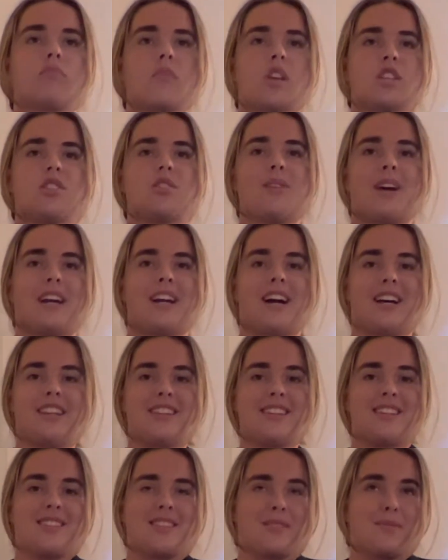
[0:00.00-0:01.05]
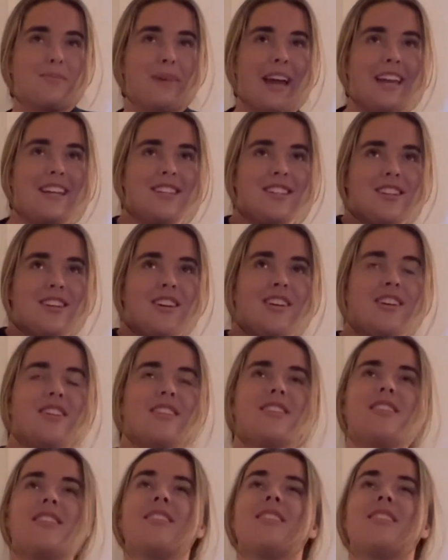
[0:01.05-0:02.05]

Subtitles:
So I got the sweater.